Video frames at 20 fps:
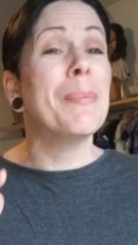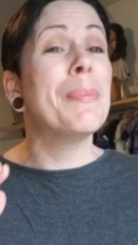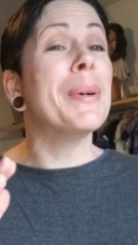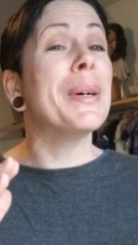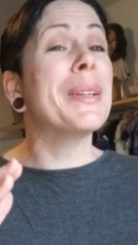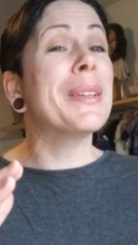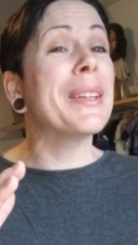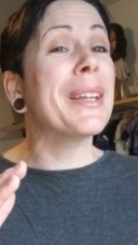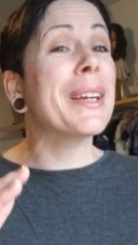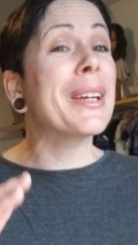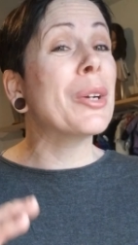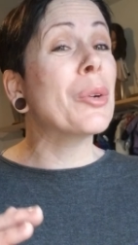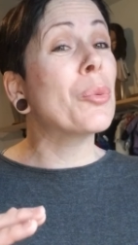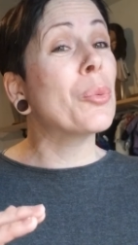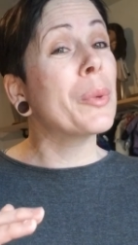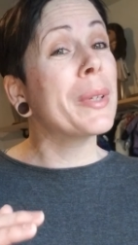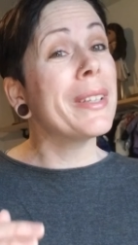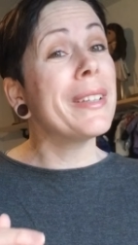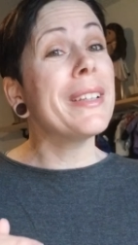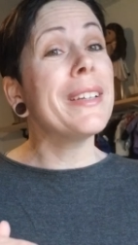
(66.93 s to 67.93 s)
but like a
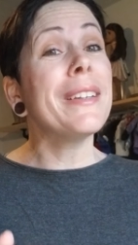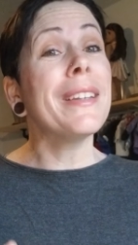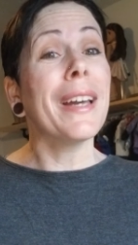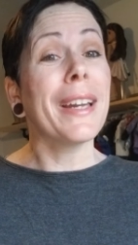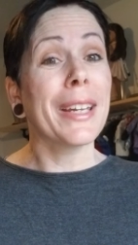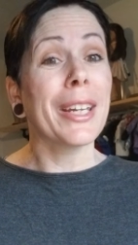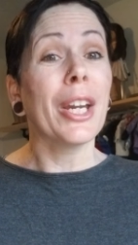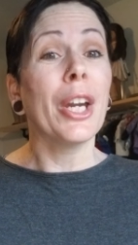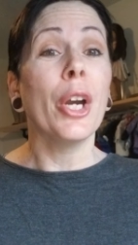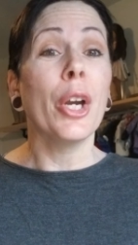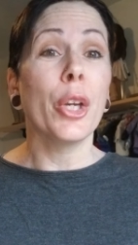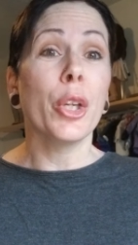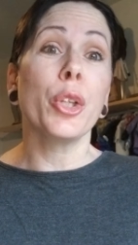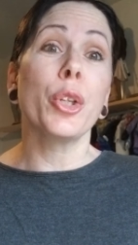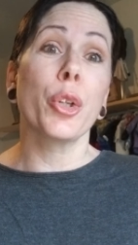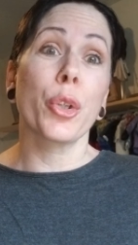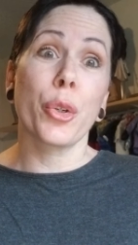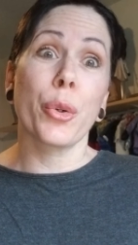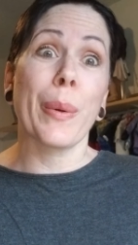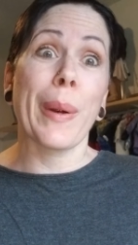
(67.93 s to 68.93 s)
really like
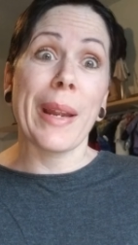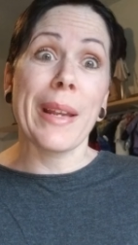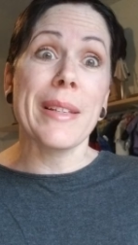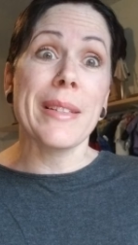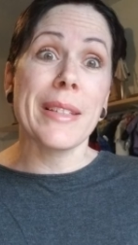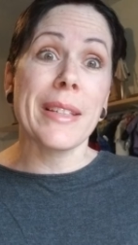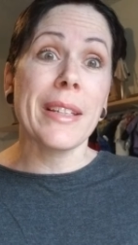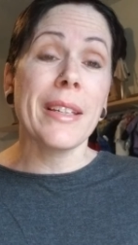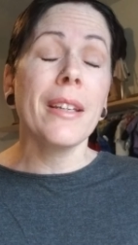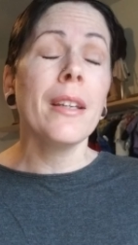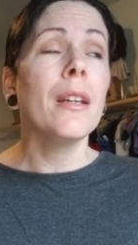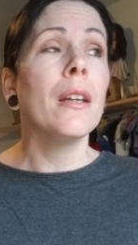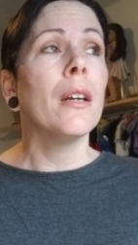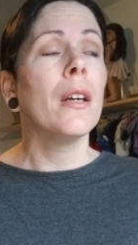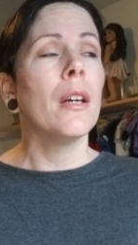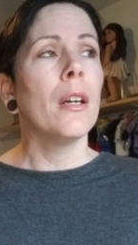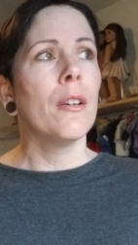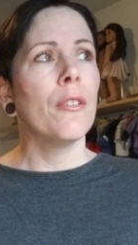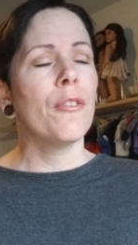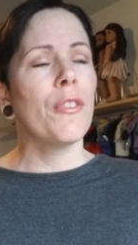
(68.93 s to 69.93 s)
you're crazy
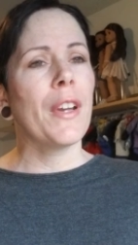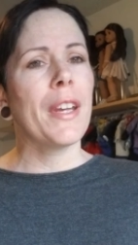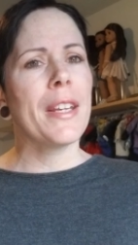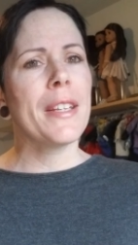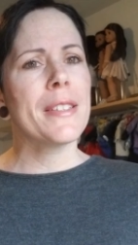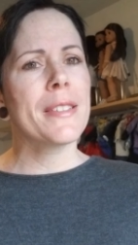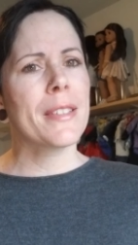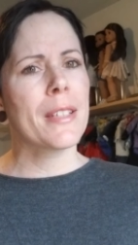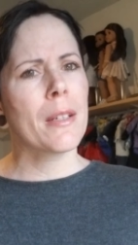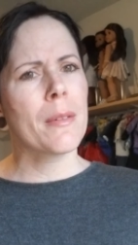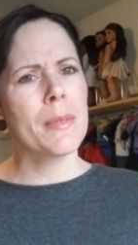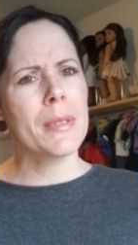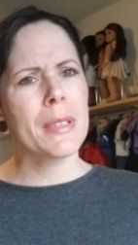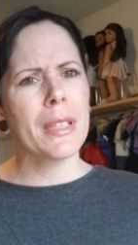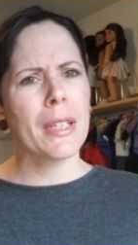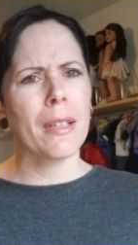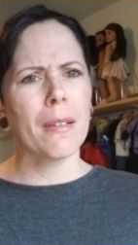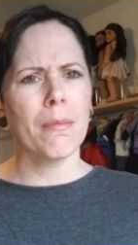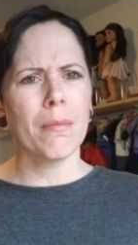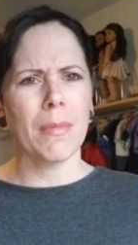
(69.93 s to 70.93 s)
face. And I was
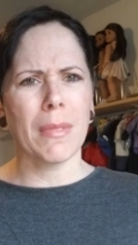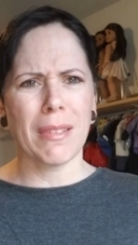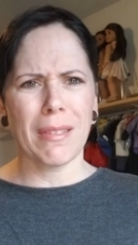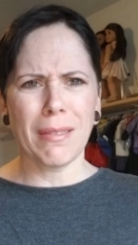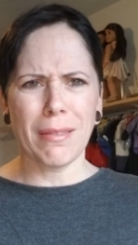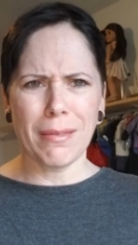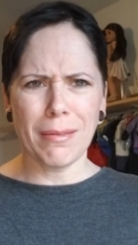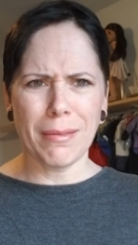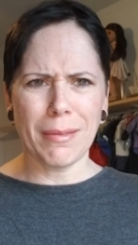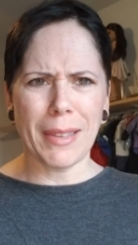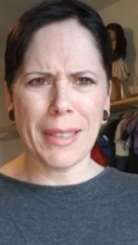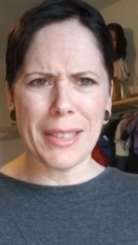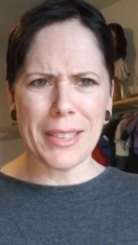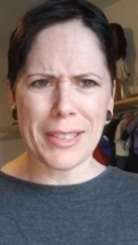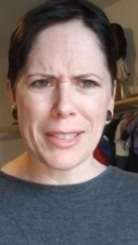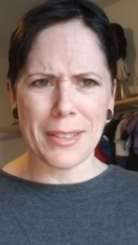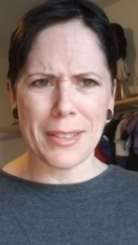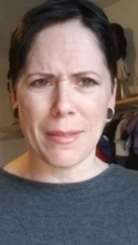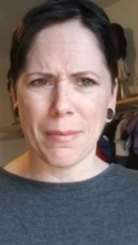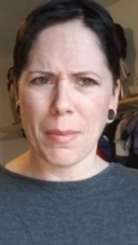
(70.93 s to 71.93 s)
like, oh, why
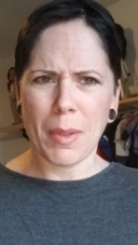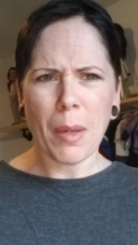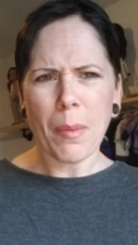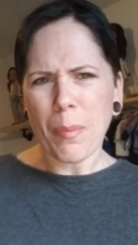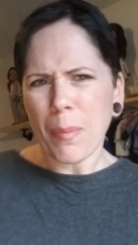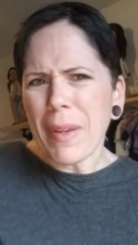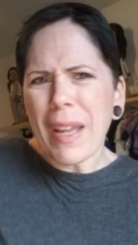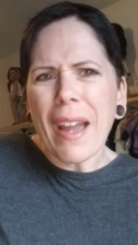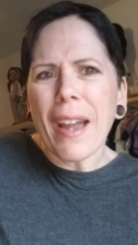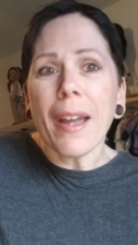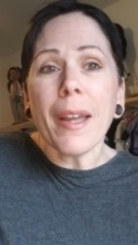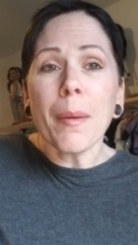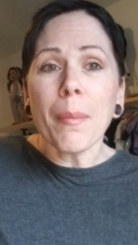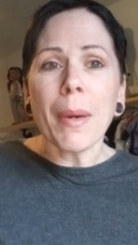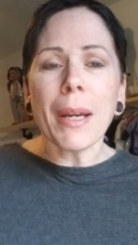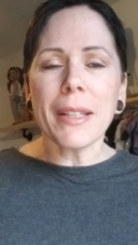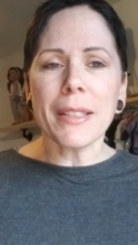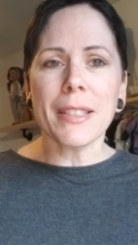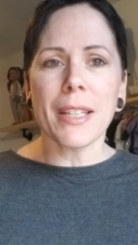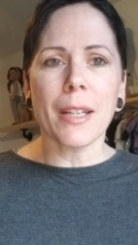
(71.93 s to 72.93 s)
she's yeah, it
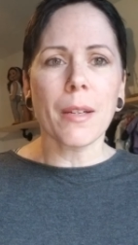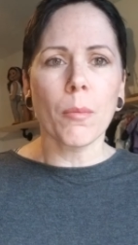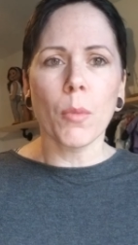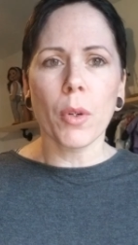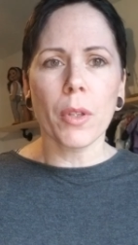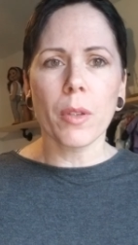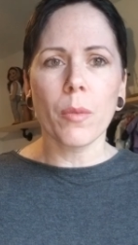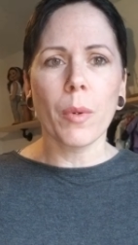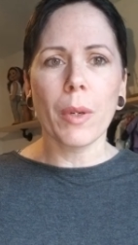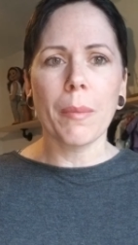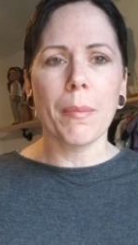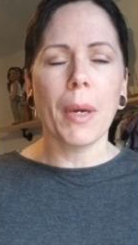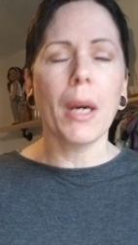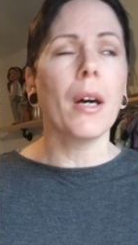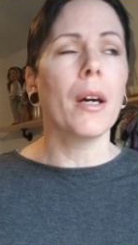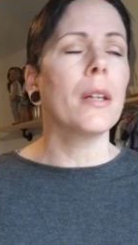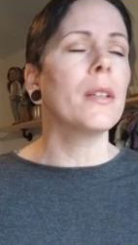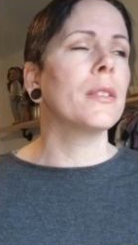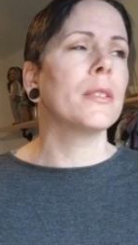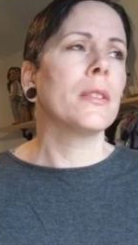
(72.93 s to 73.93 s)
might take more than one
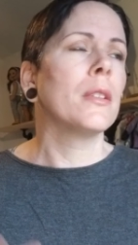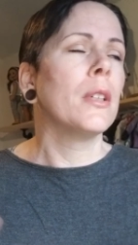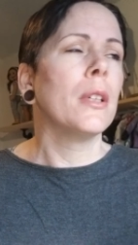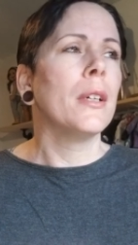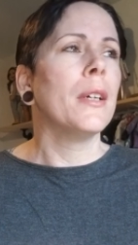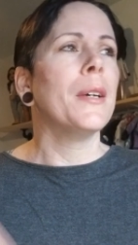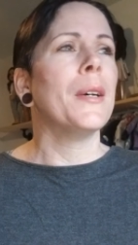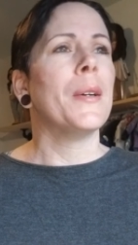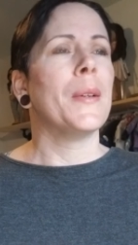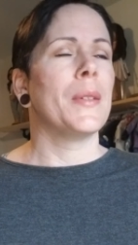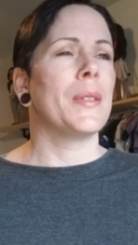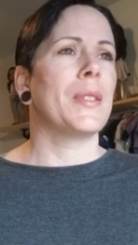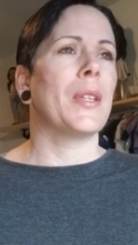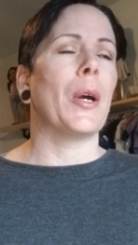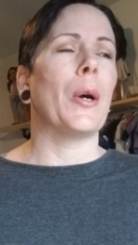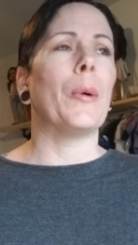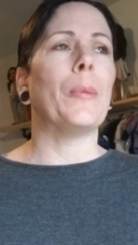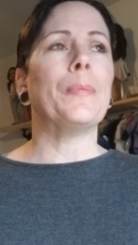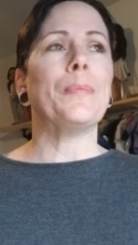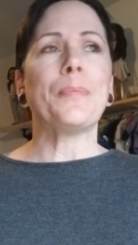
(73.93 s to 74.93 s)
box.
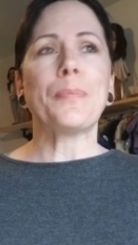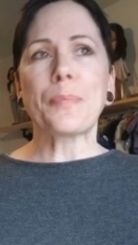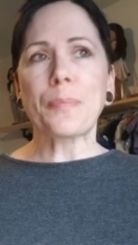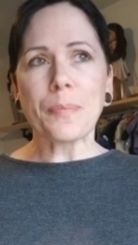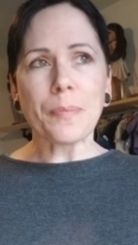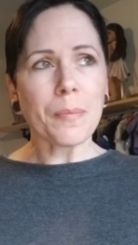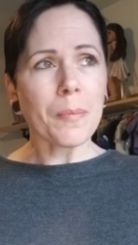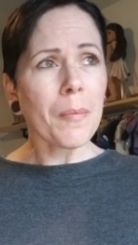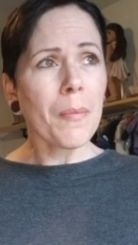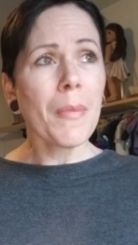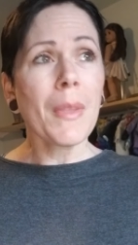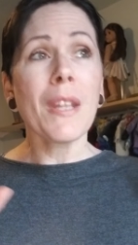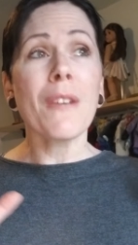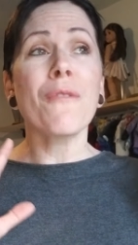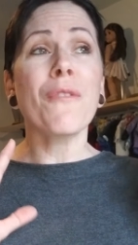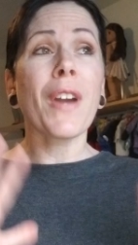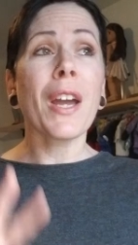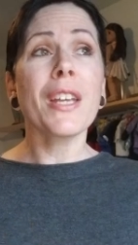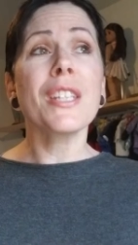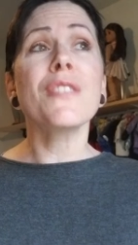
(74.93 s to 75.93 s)
So
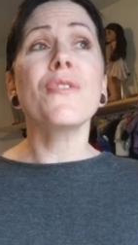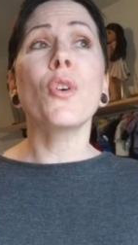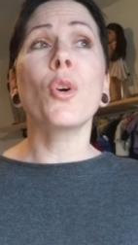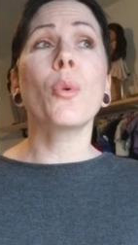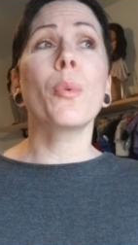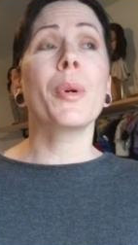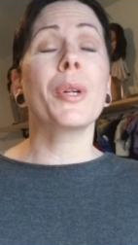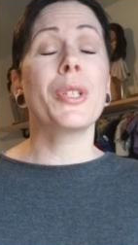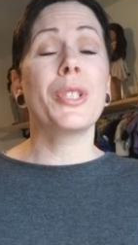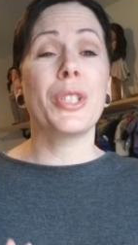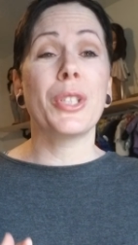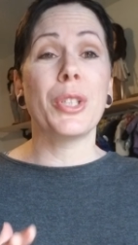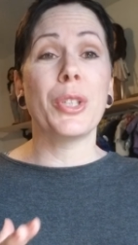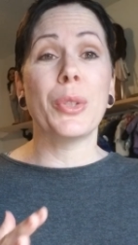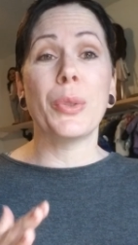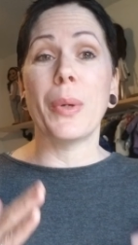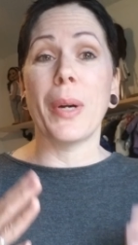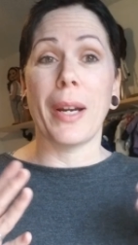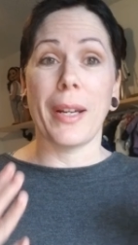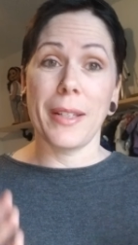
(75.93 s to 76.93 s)
fast forward
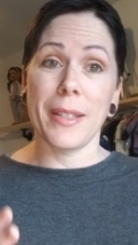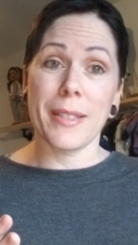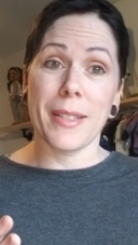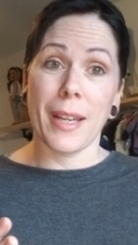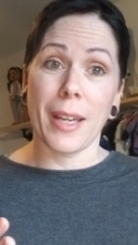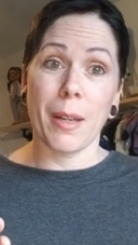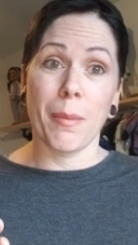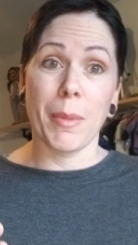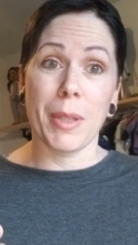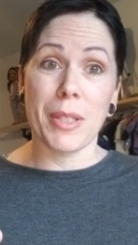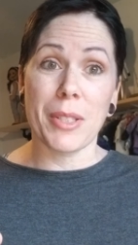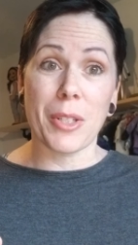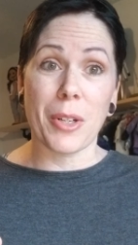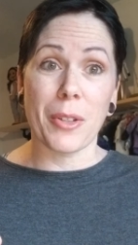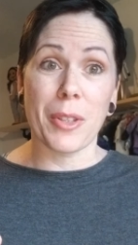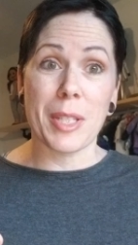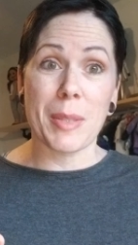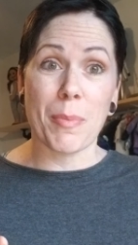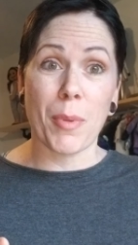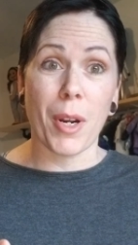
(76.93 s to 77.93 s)
to I decide I'm going to start
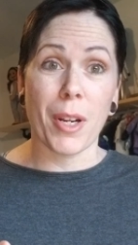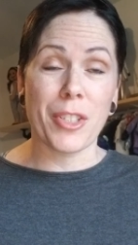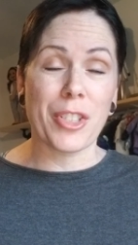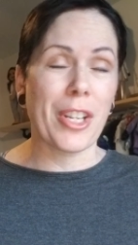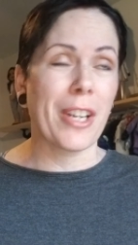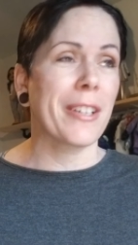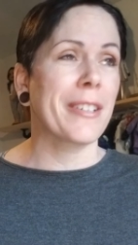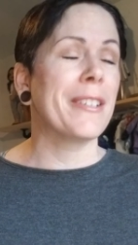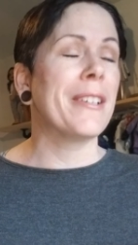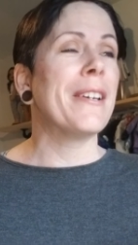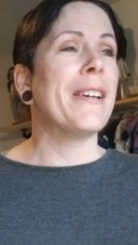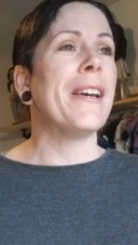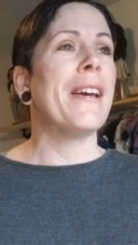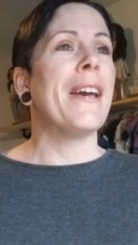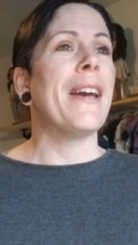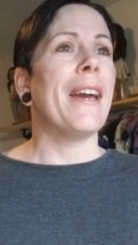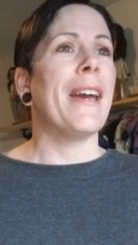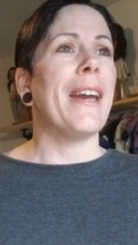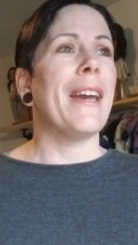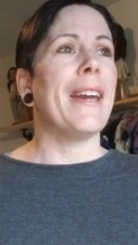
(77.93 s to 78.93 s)
this project,
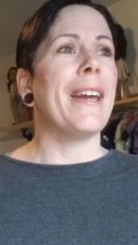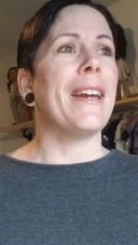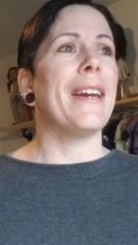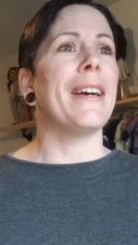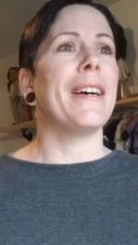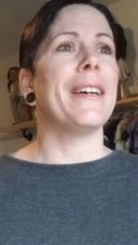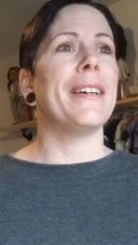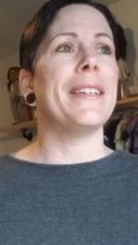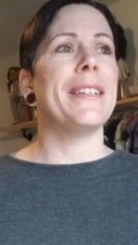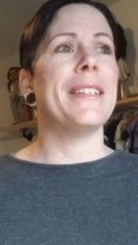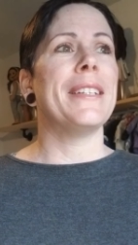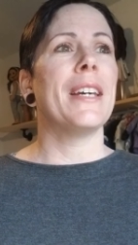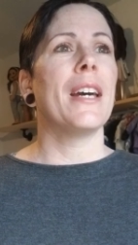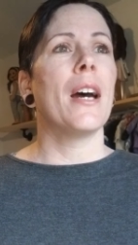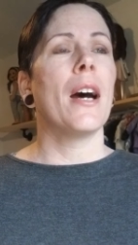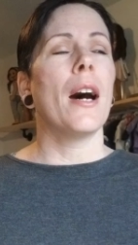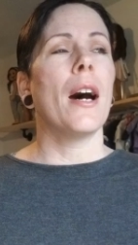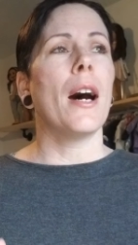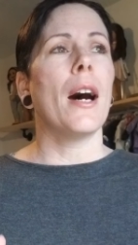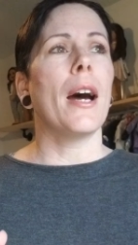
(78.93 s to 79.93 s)
and
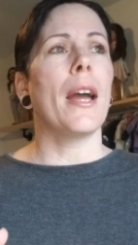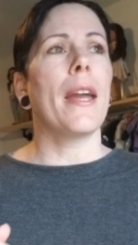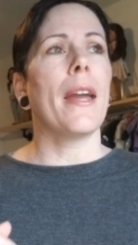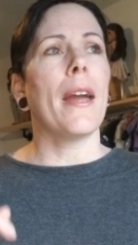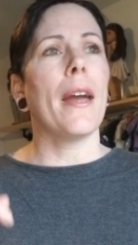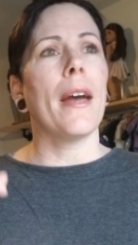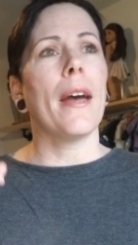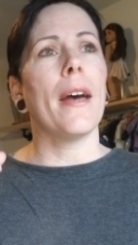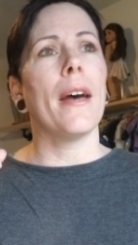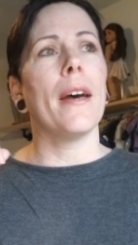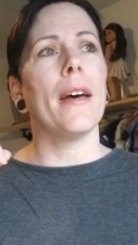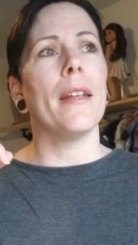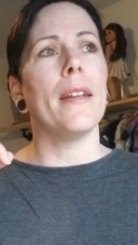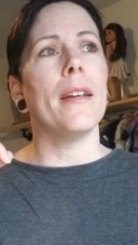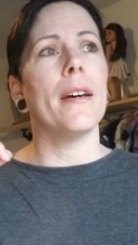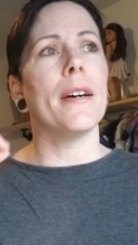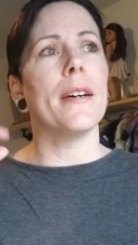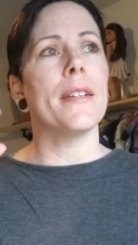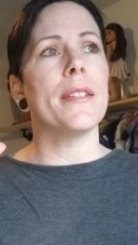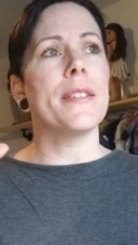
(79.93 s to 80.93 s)
I had
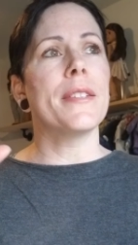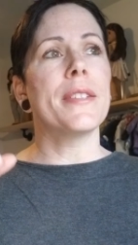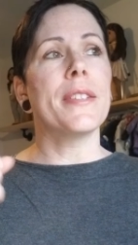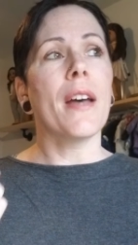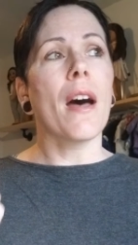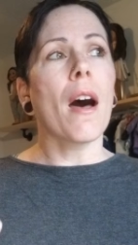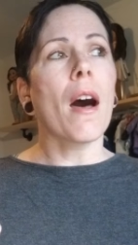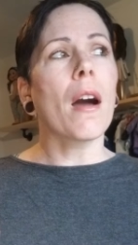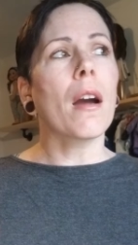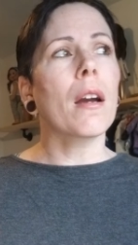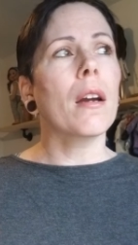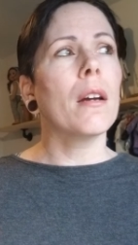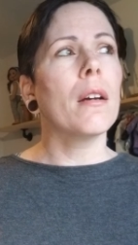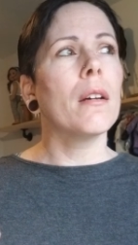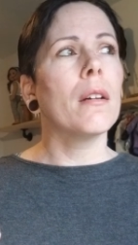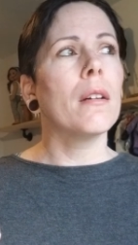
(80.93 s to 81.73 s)
a sock,